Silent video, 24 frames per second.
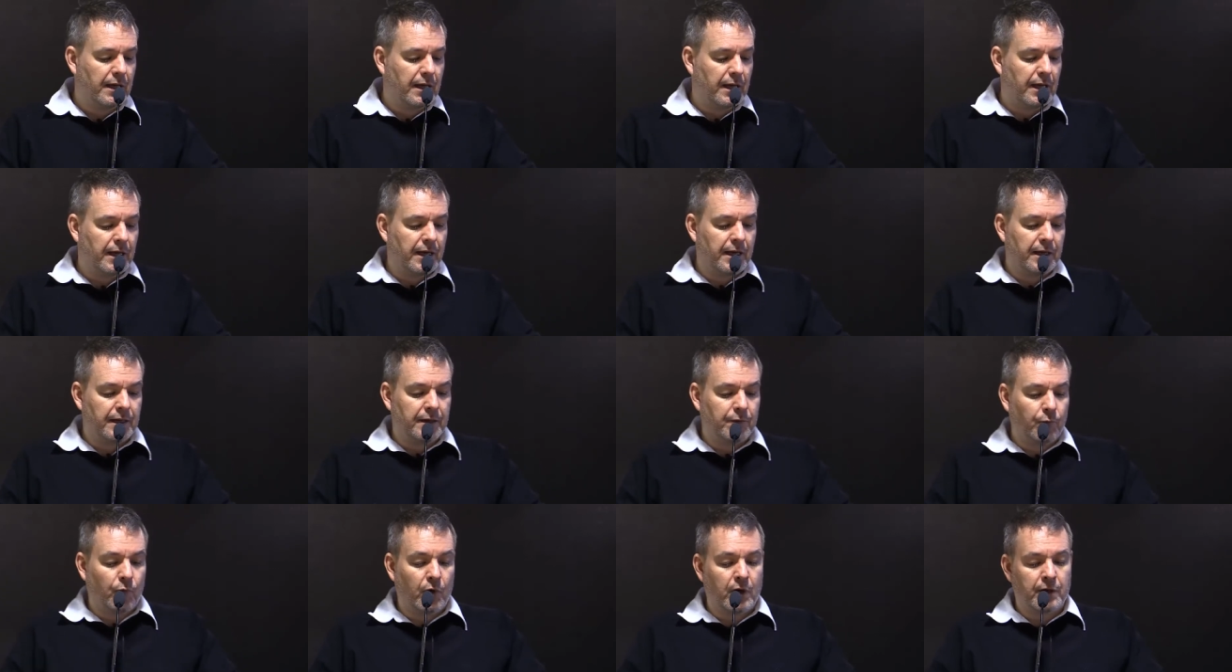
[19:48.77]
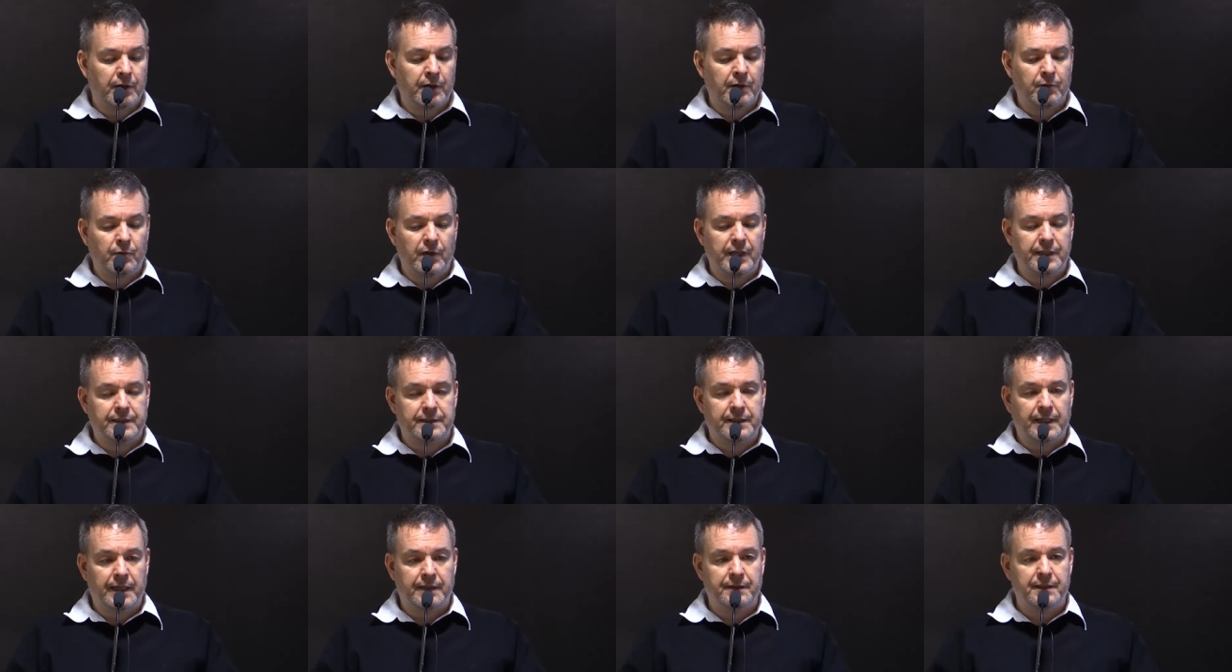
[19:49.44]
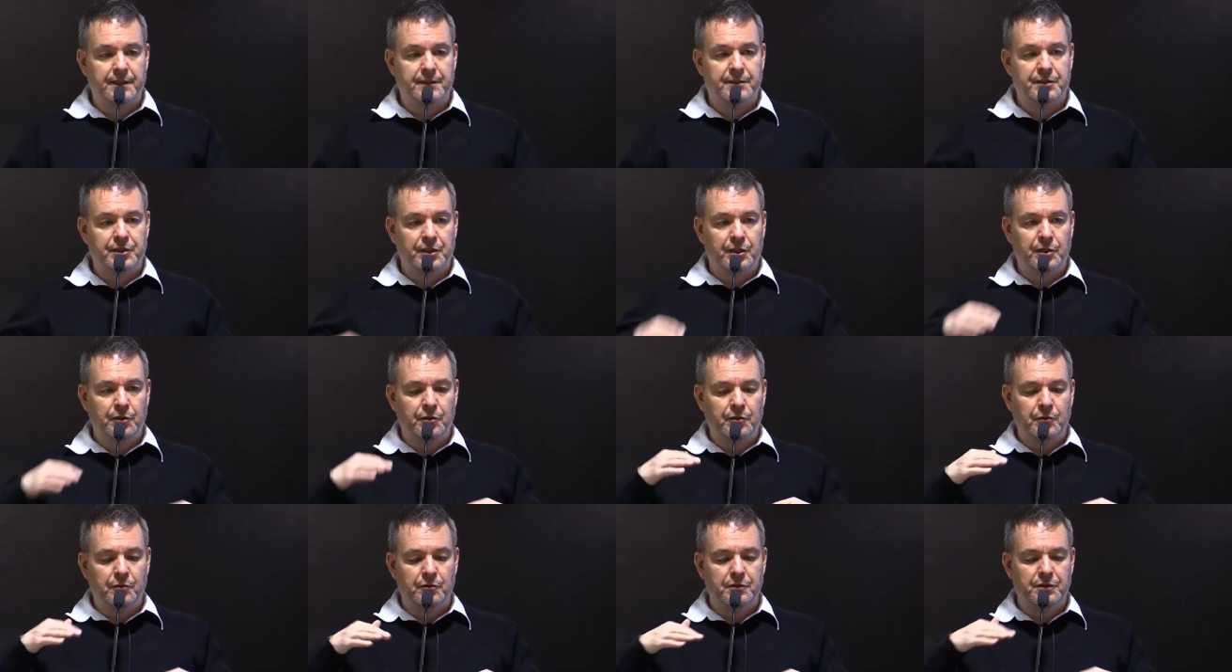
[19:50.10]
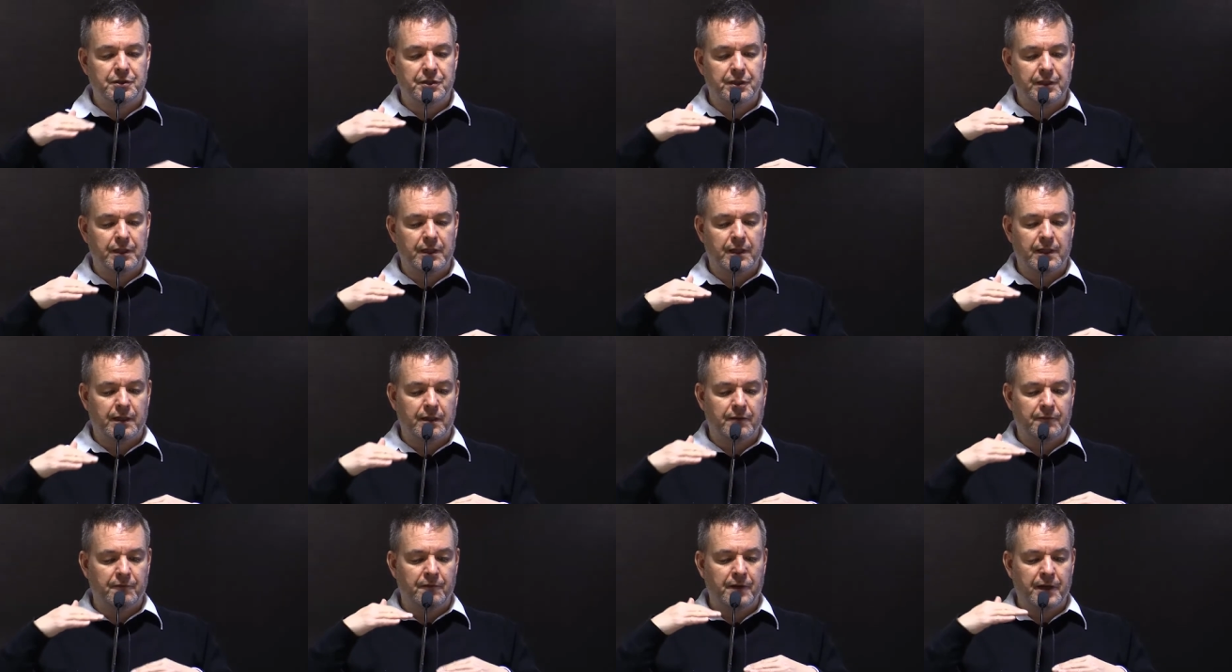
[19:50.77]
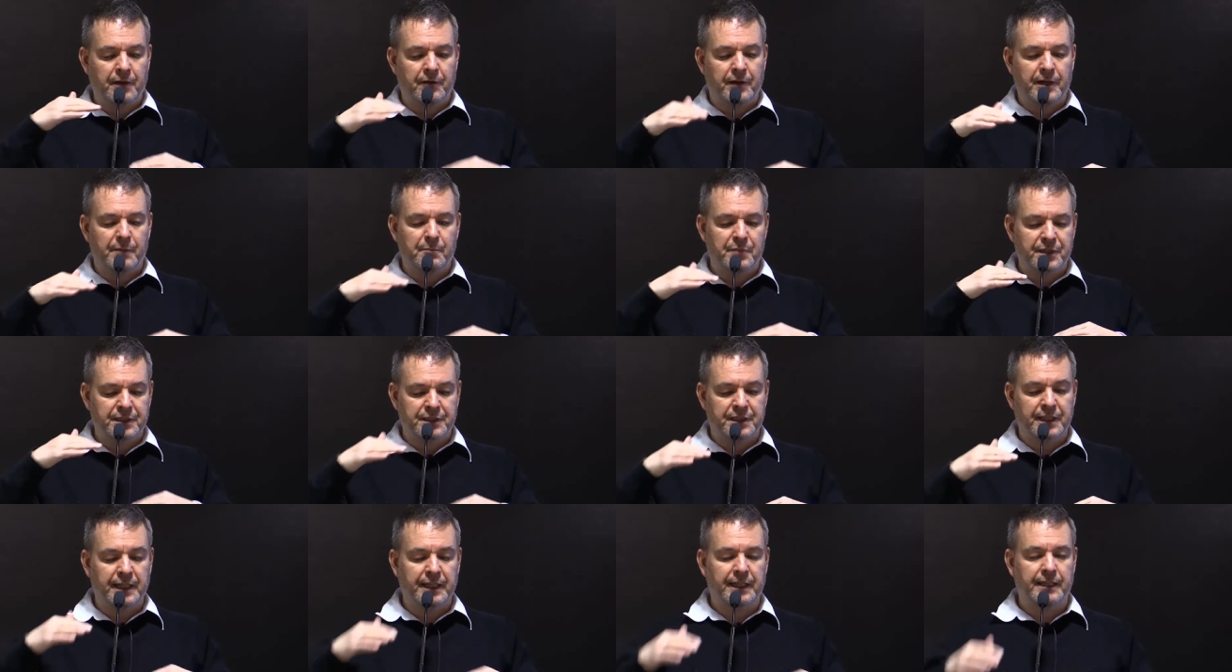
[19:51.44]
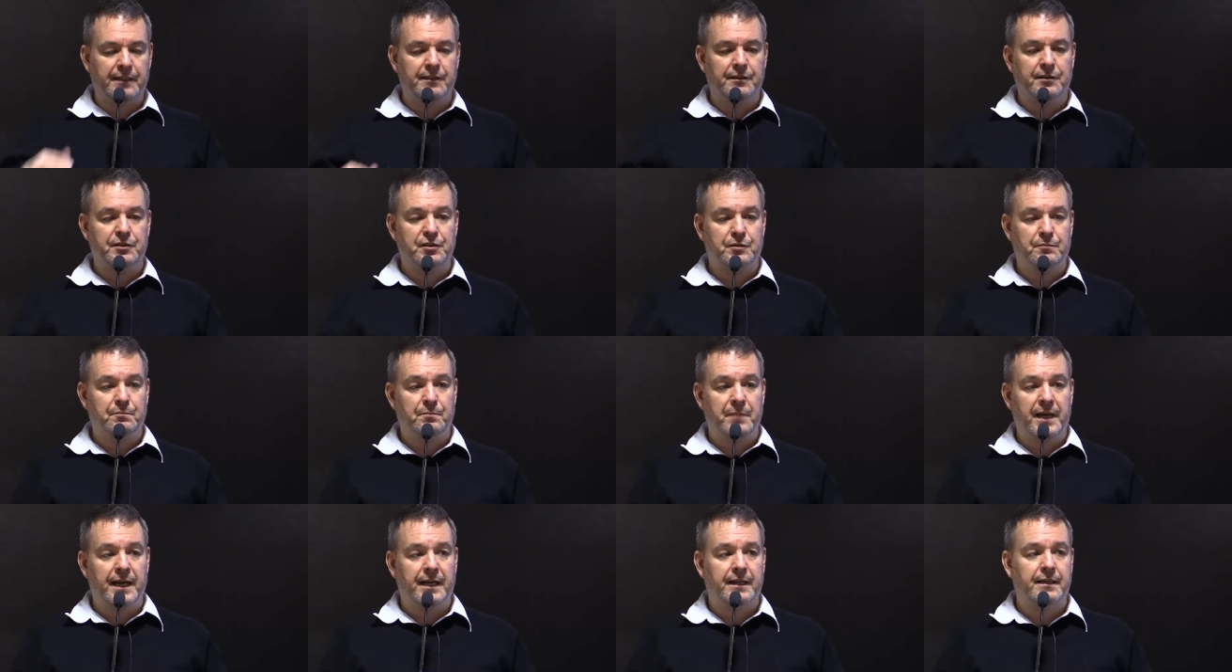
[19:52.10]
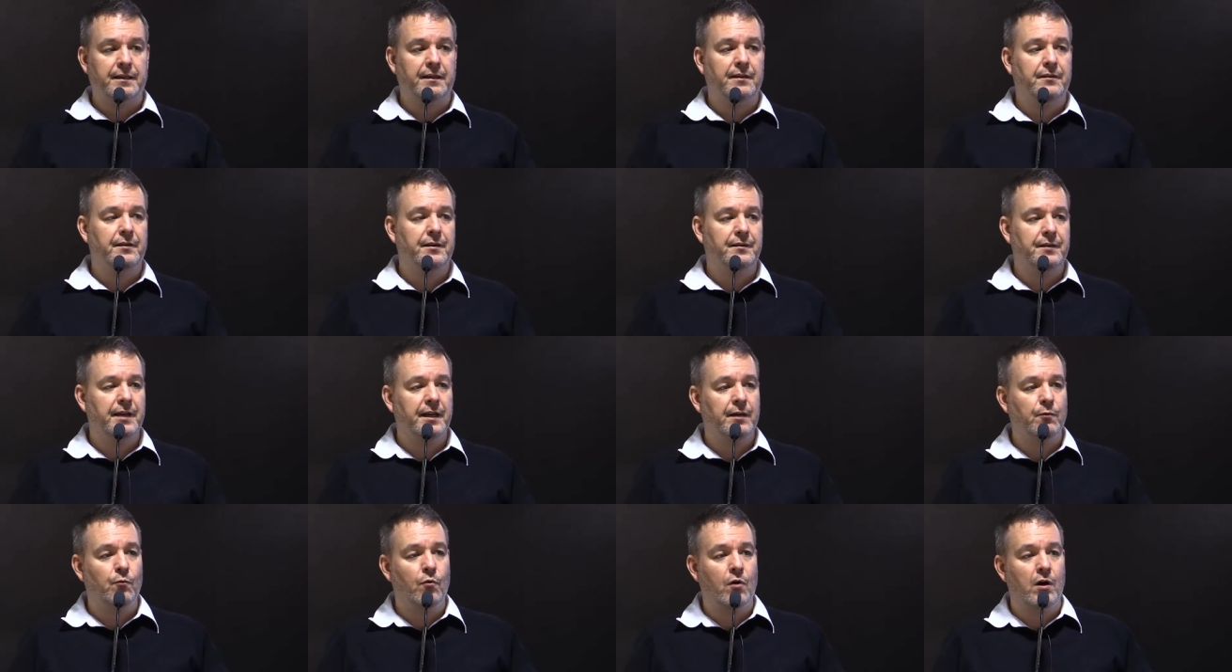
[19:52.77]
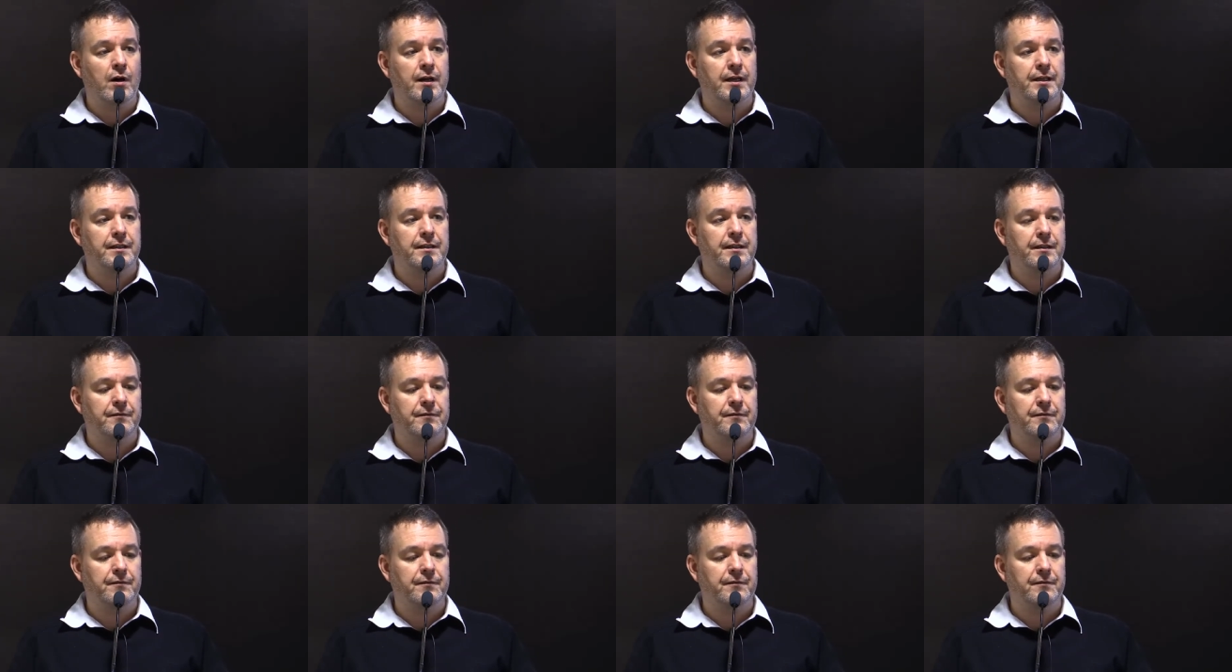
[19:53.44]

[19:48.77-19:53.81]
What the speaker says: and Water and Waste had this huge, very particular spec that they wanted